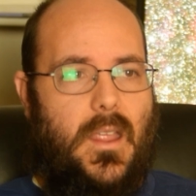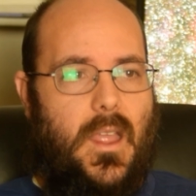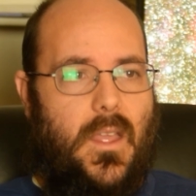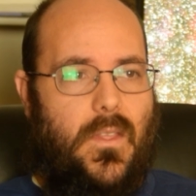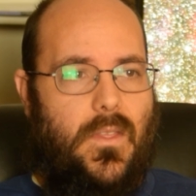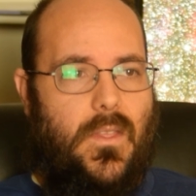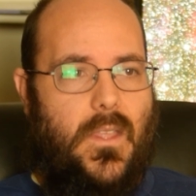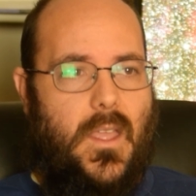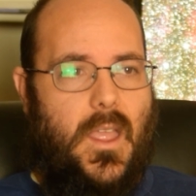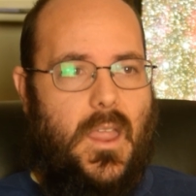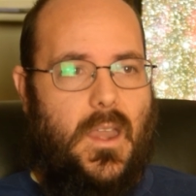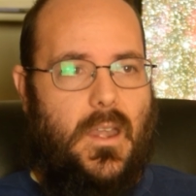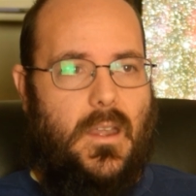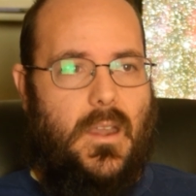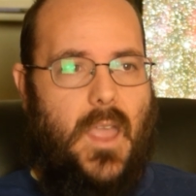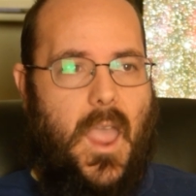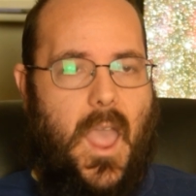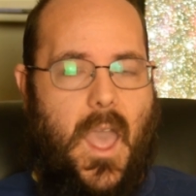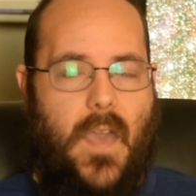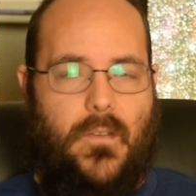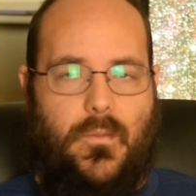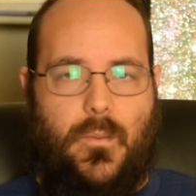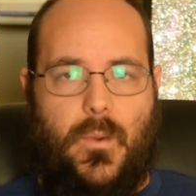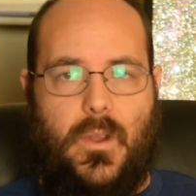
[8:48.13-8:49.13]
and then
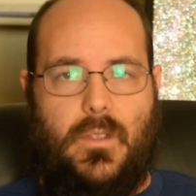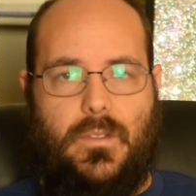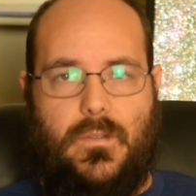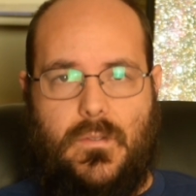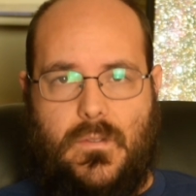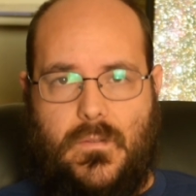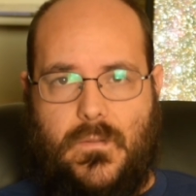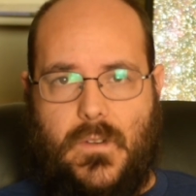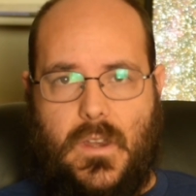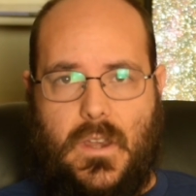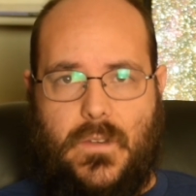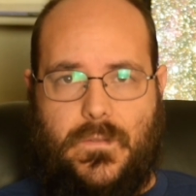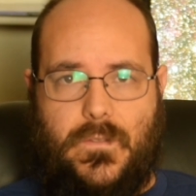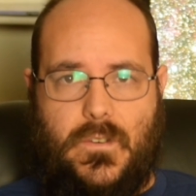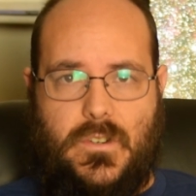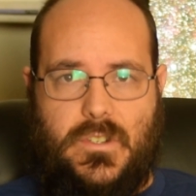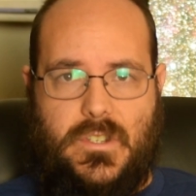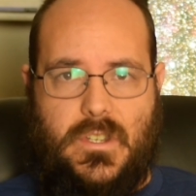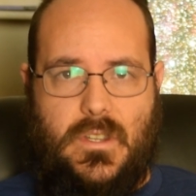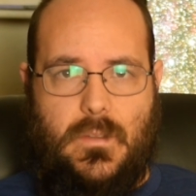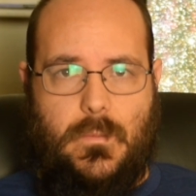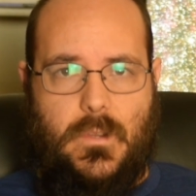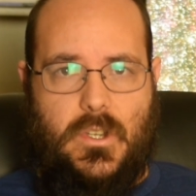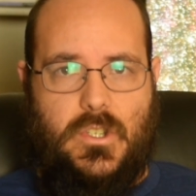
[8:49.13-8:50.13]
halfway through the very
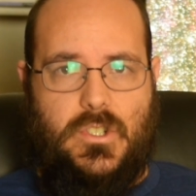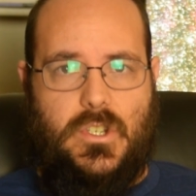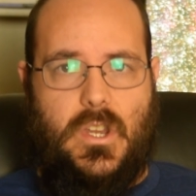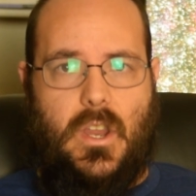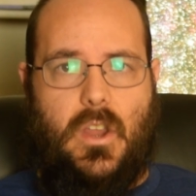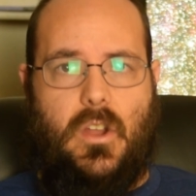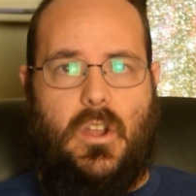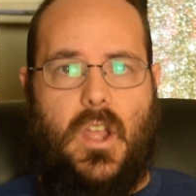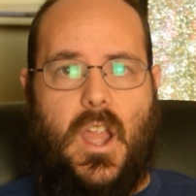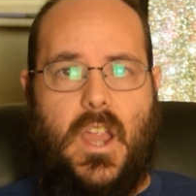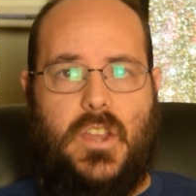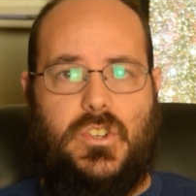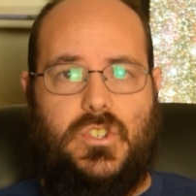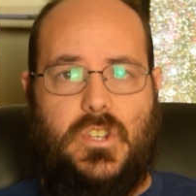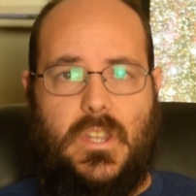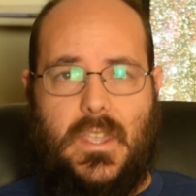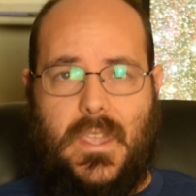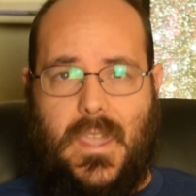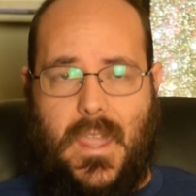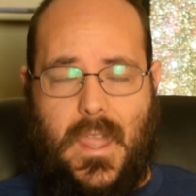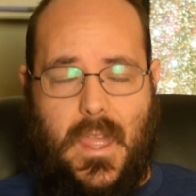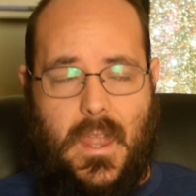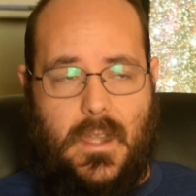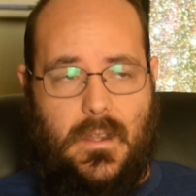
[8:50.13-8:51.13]
first image, it crashed
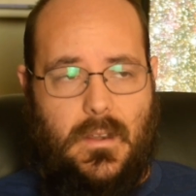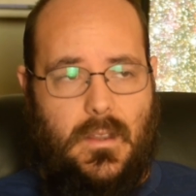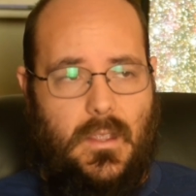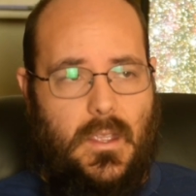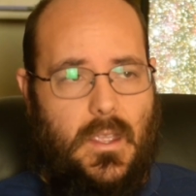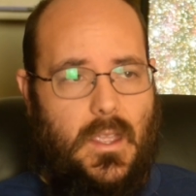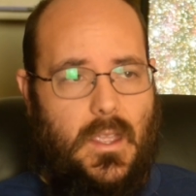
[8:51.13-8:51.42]
again.